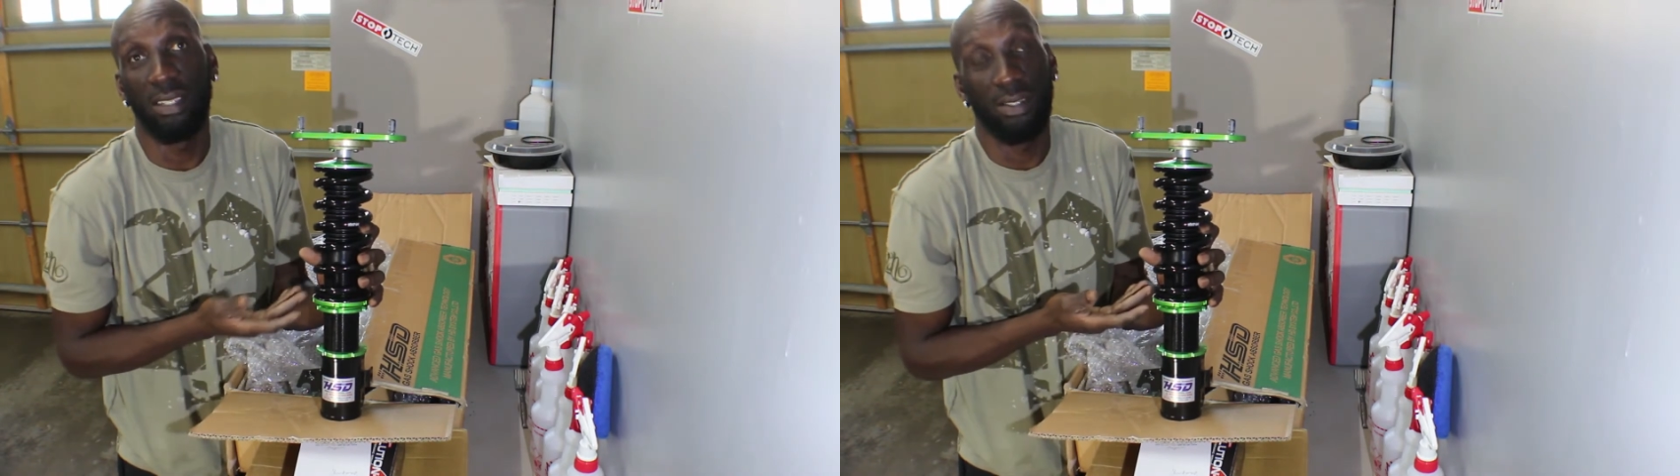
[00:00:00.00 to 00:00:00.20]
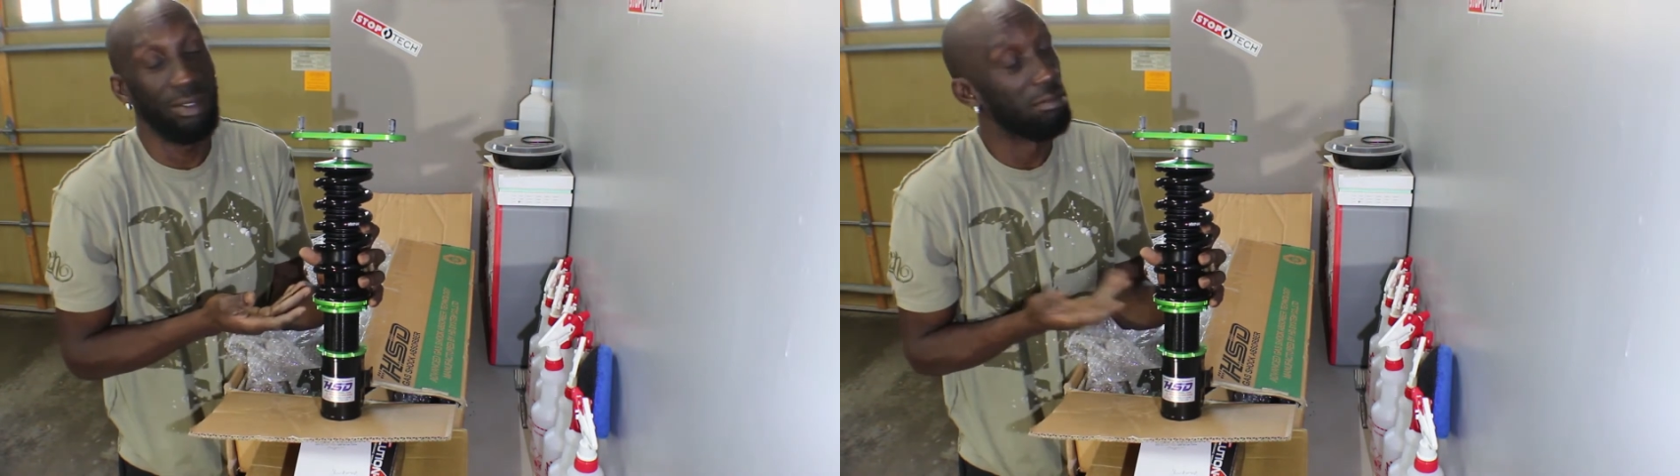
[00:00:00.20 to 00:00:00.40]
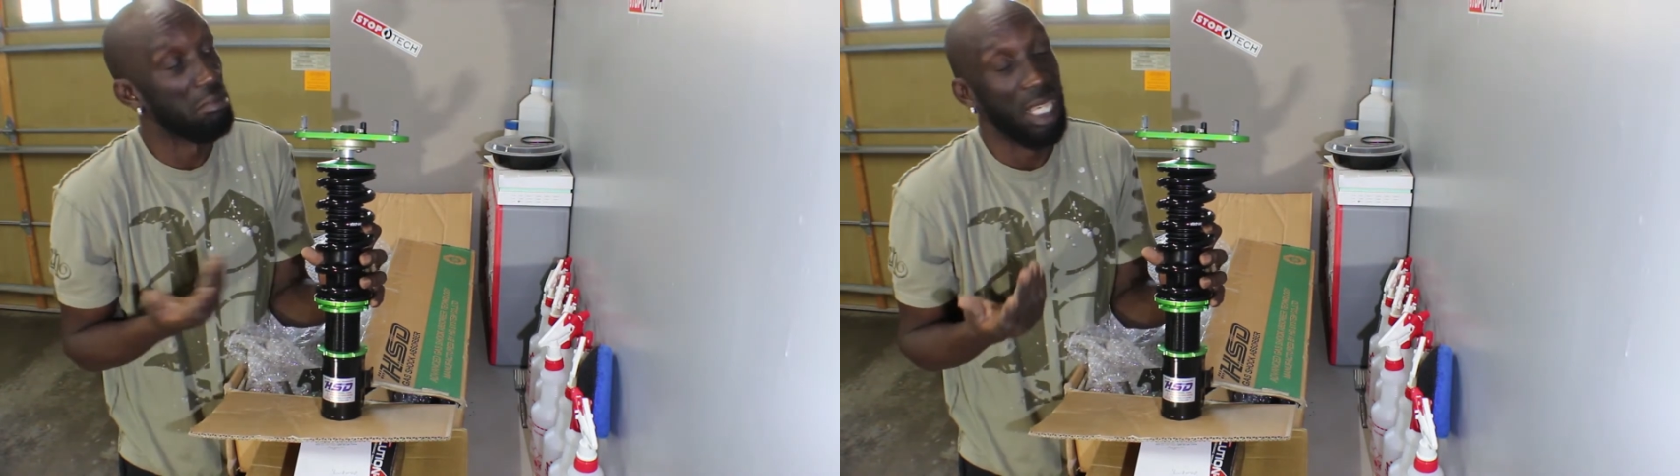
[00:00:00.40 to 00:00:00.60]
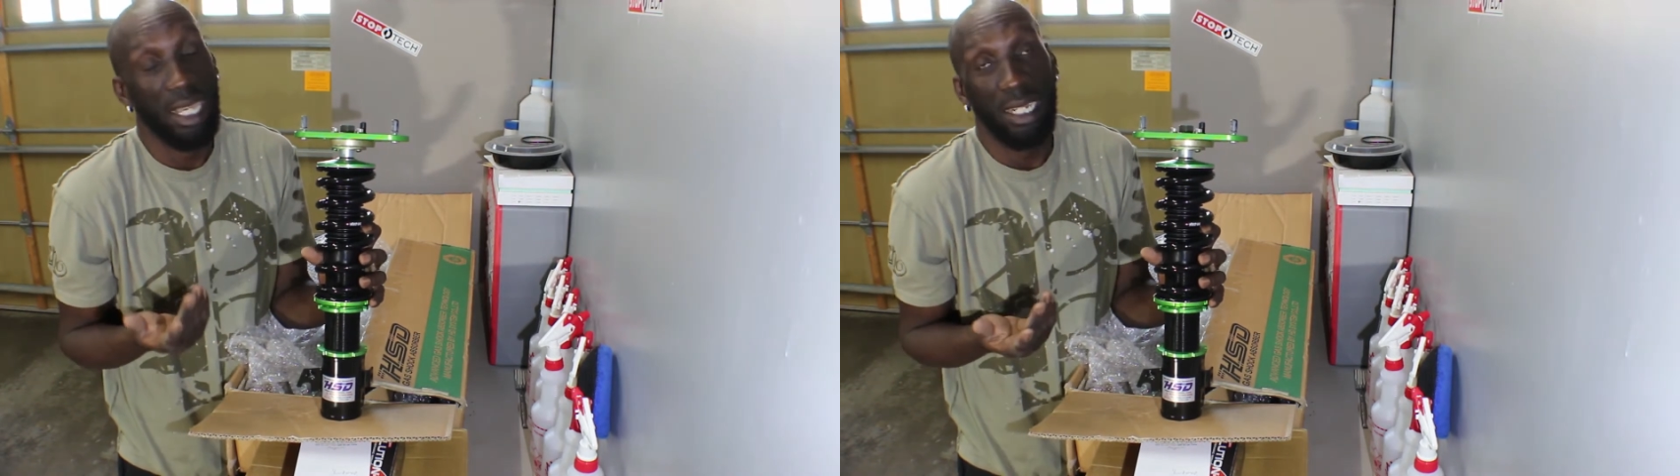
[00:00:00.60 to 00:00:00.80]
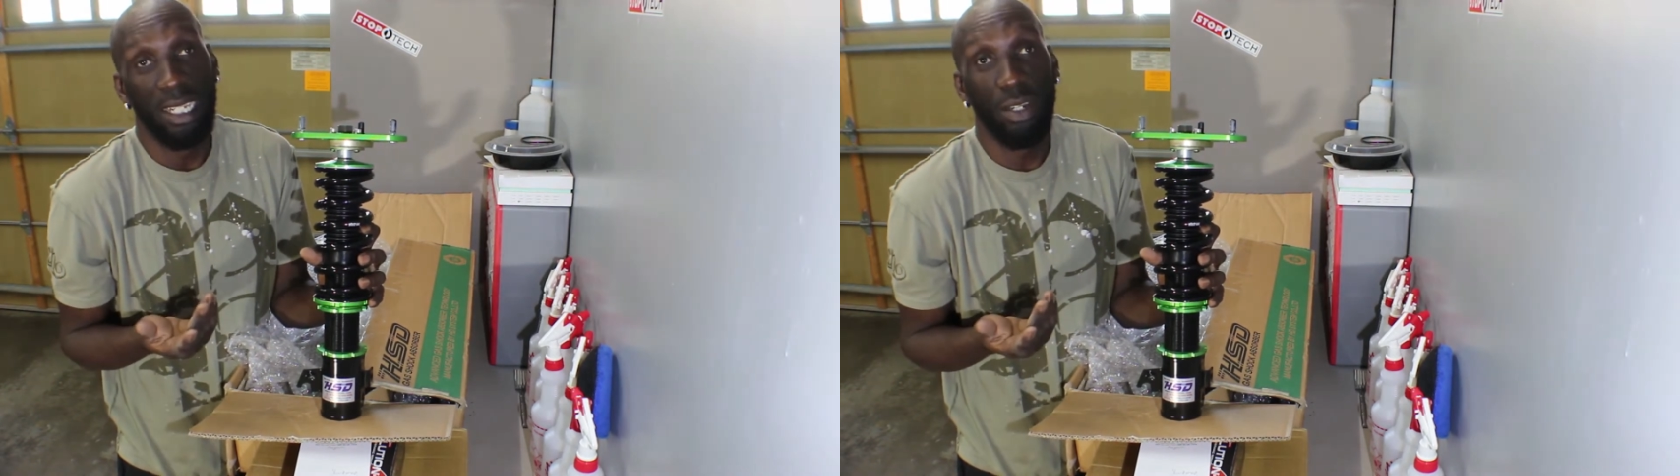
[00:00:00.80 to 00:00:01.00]
so
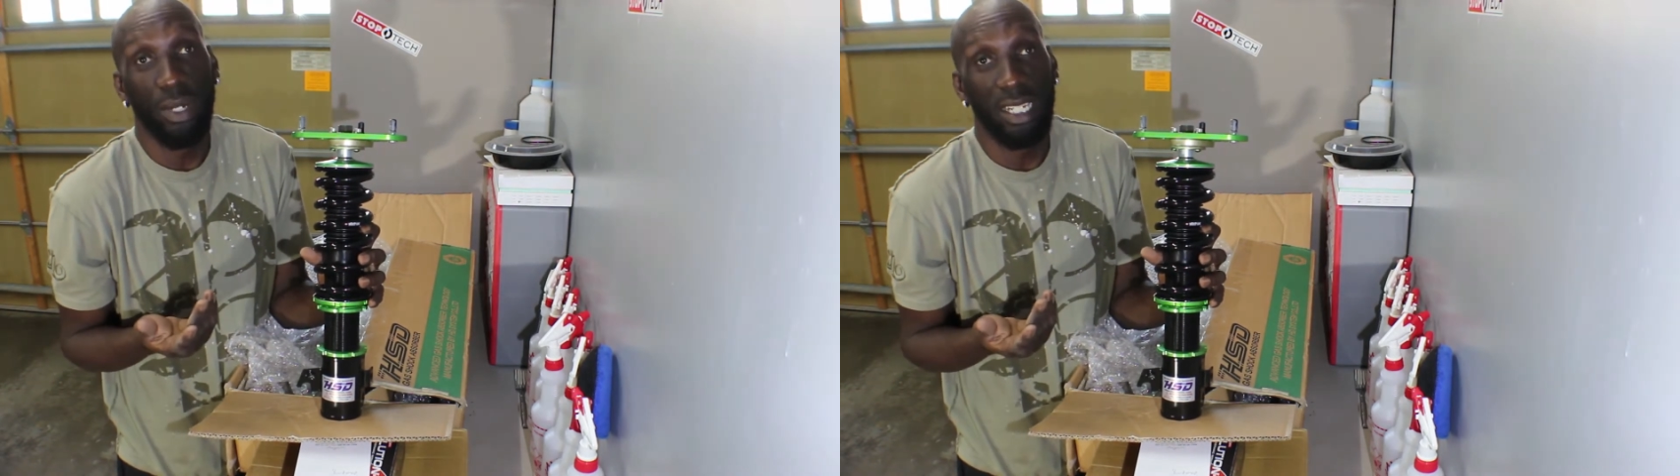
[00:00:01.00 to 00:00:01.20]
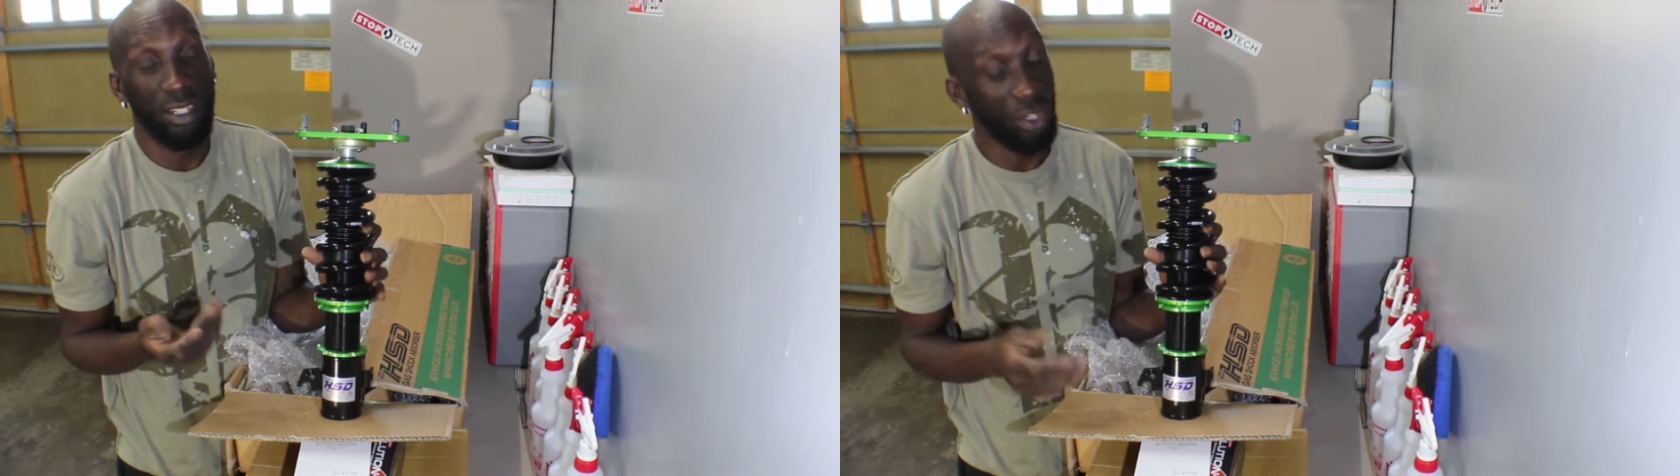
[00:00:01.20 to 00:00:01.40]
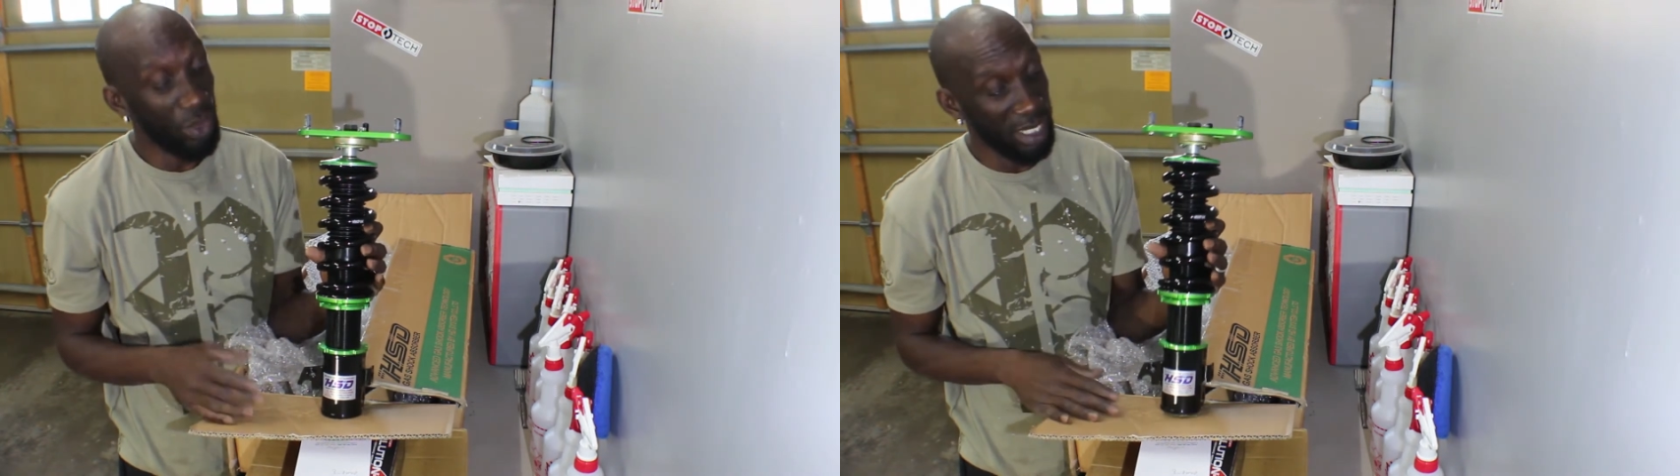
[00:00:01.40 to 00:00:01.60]
they know what they're doing.